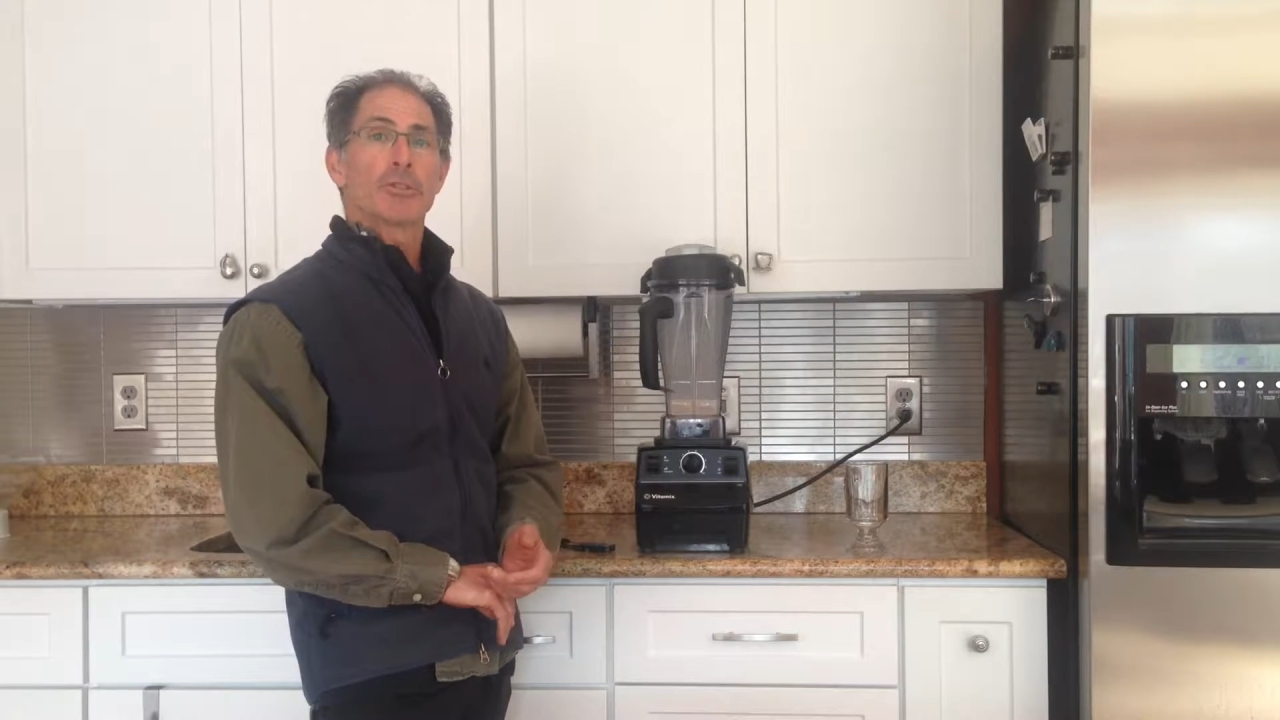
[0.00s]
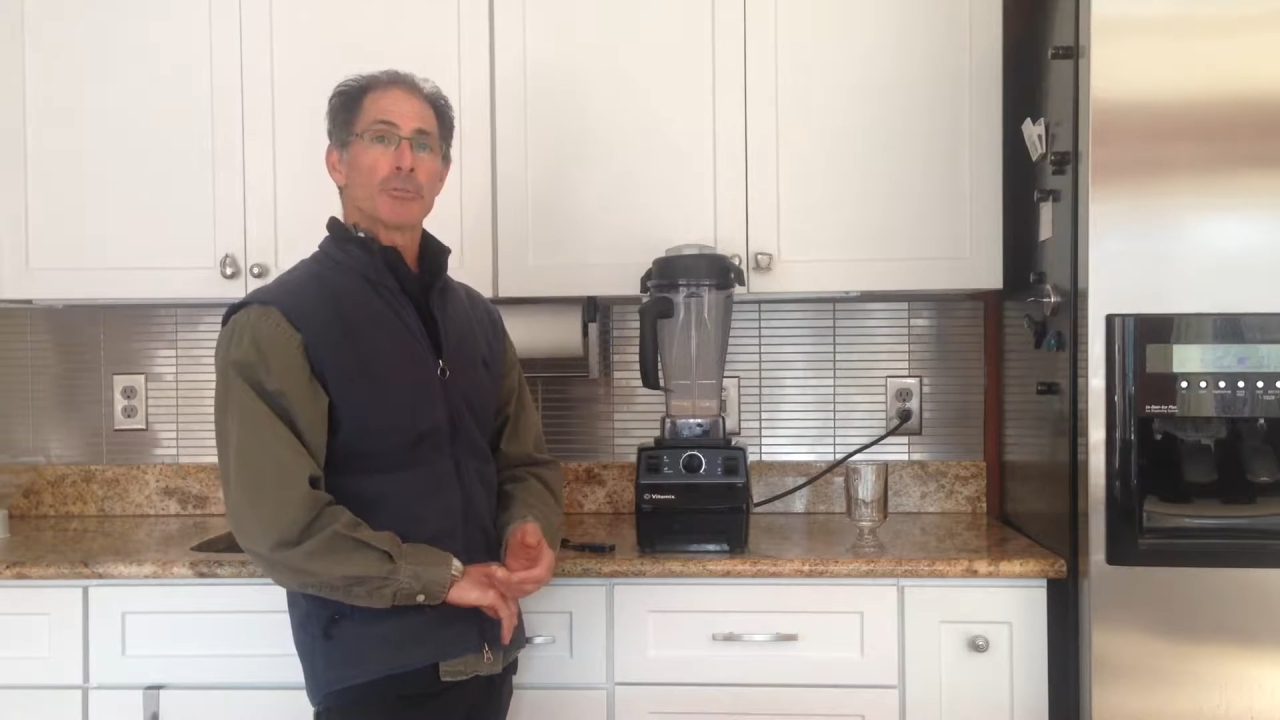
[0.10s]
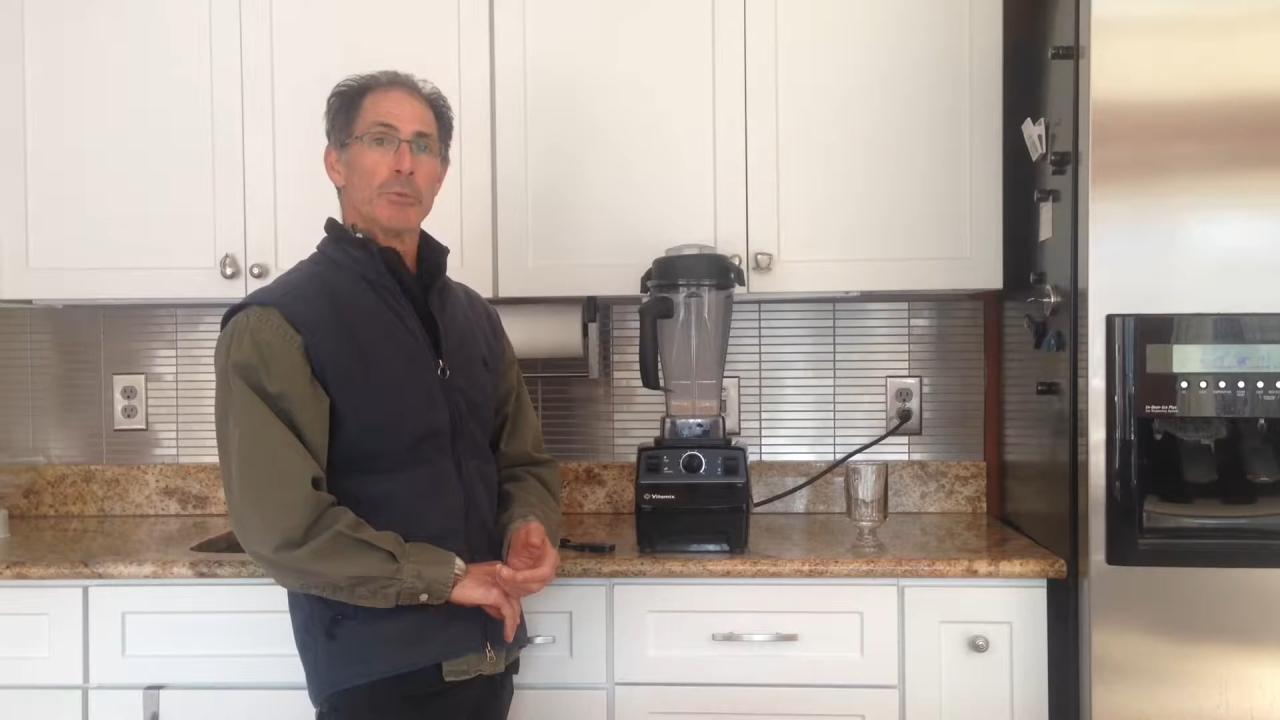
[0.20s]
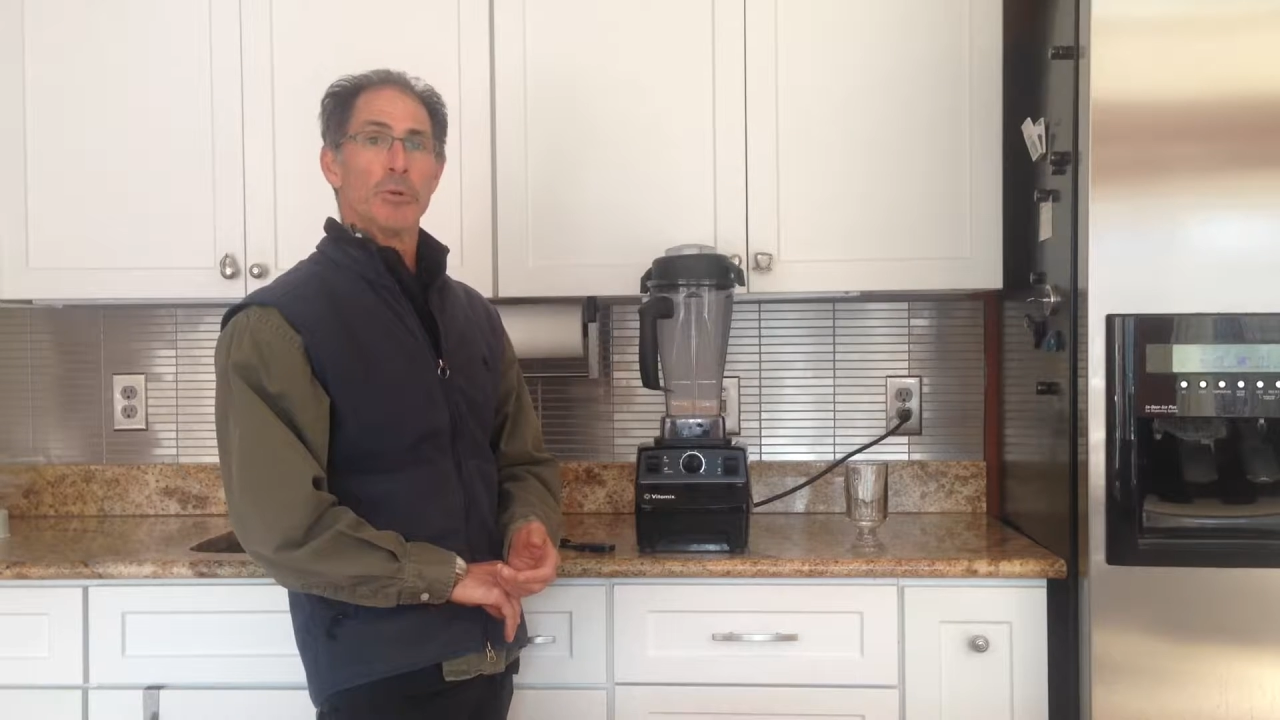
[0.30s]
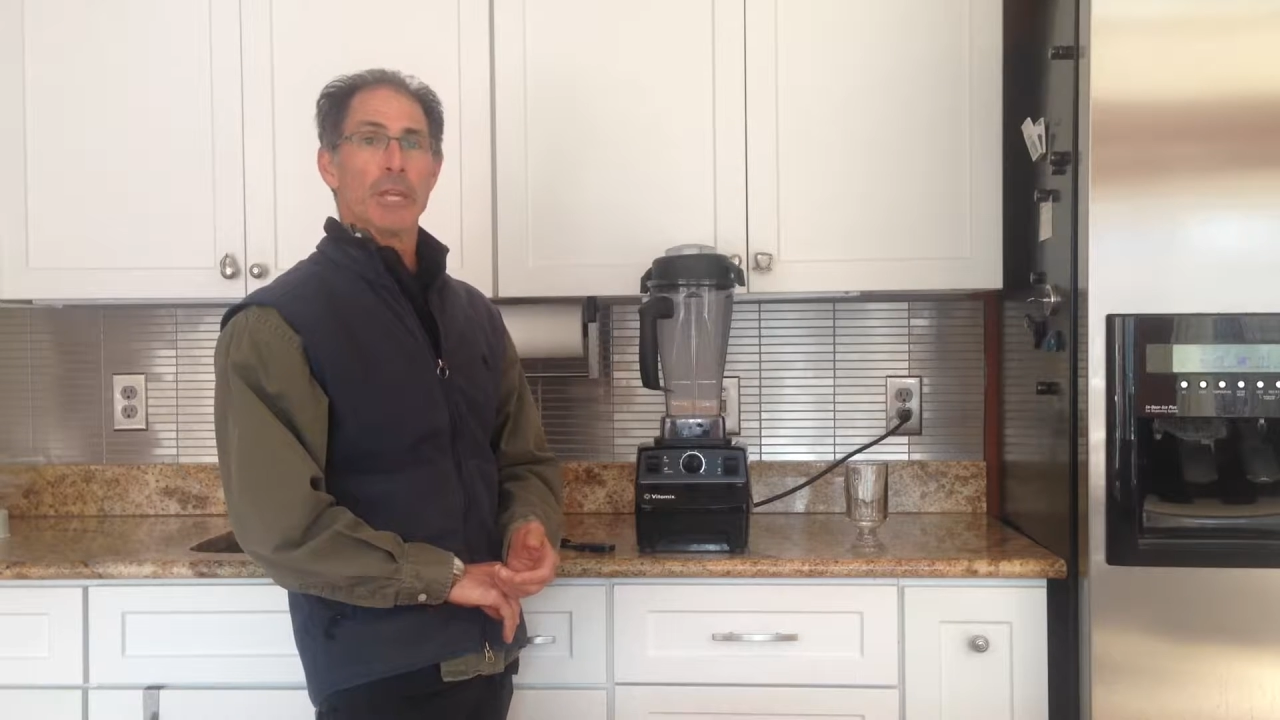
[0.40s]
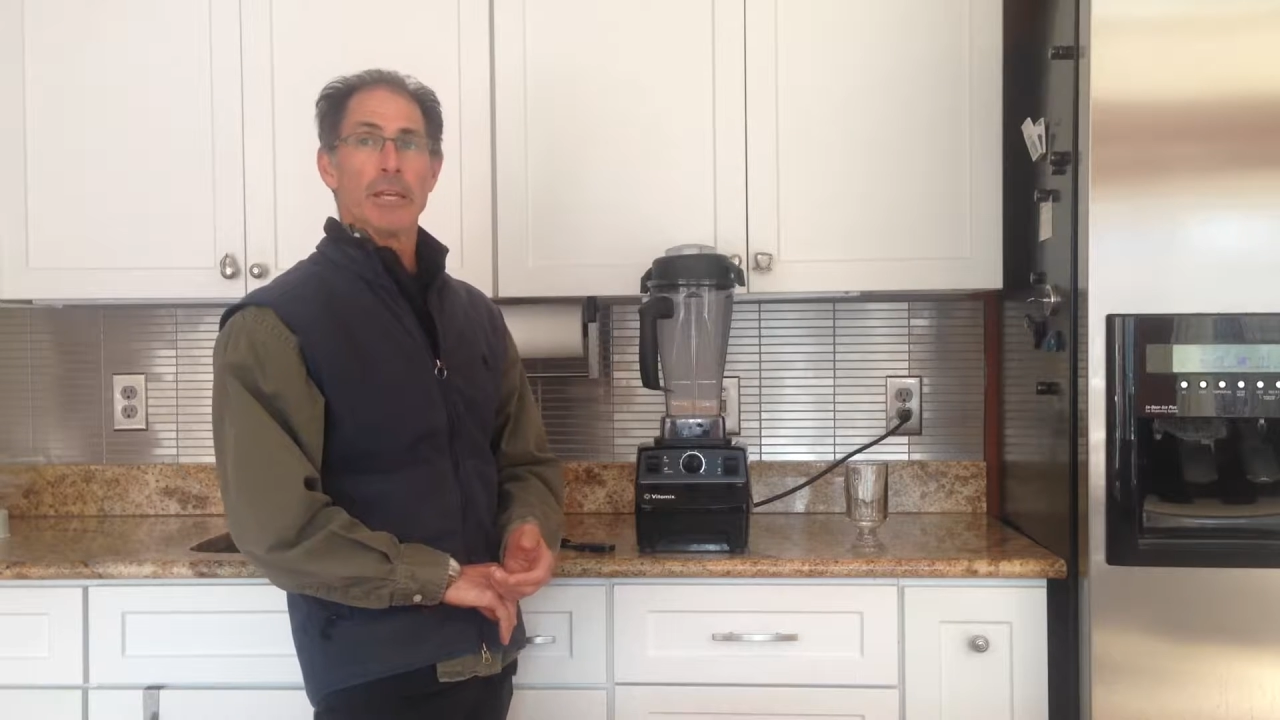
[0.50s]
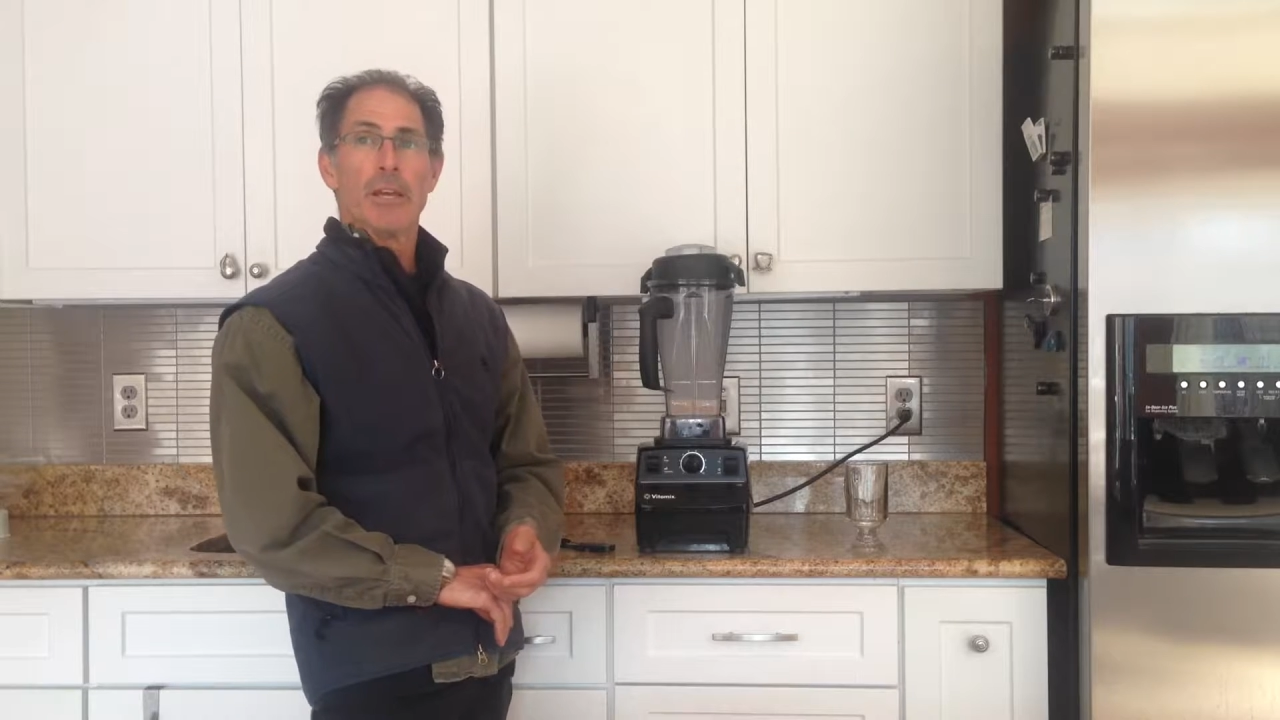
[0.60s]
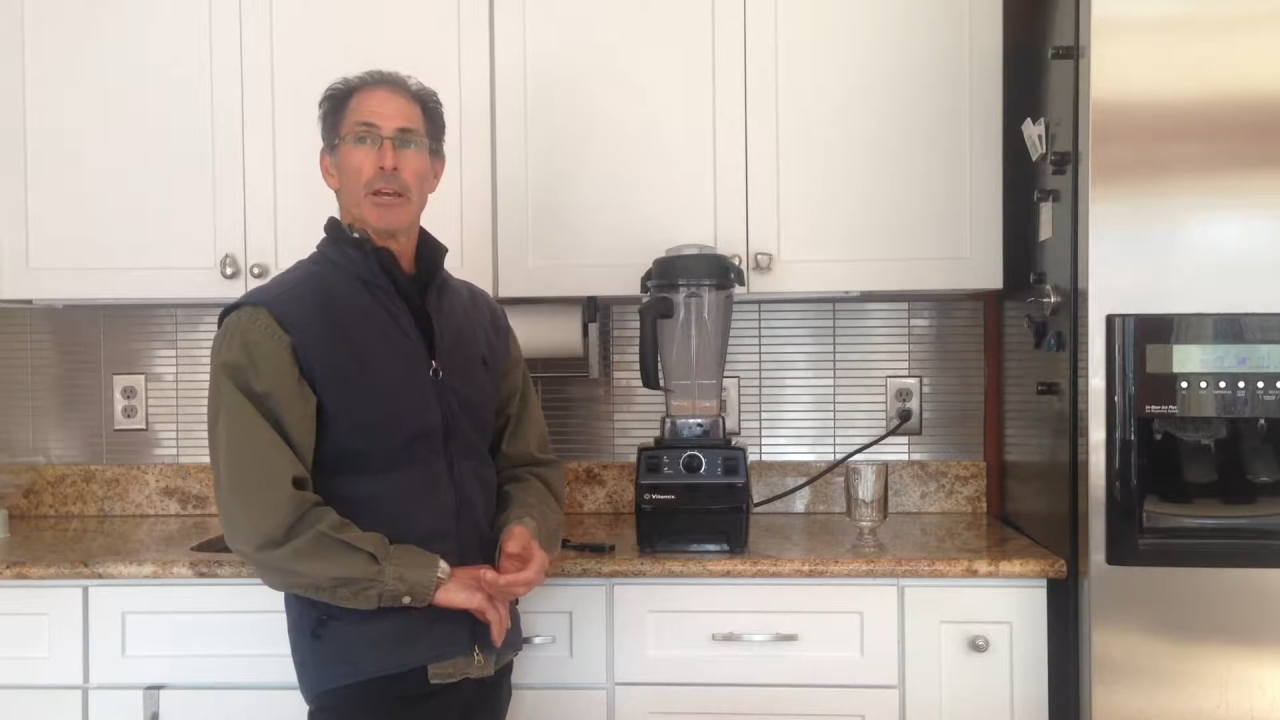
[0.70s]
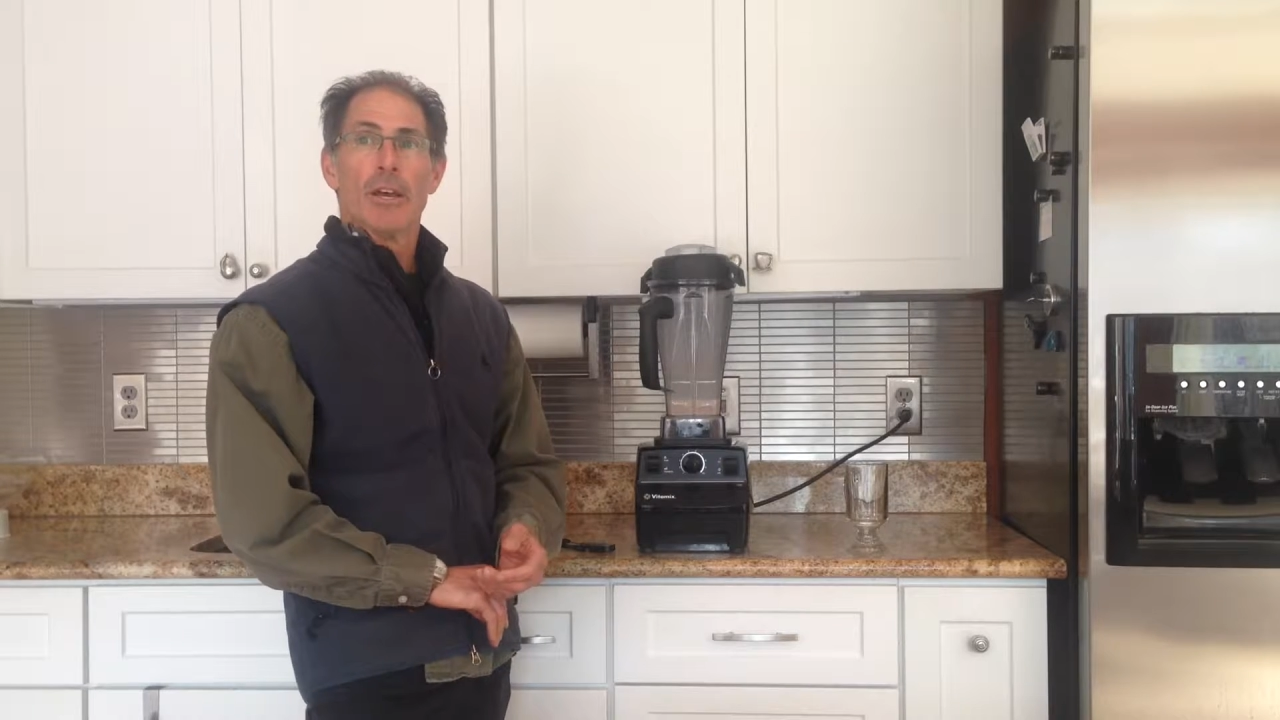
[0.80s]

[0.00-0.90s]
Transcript: smoothie.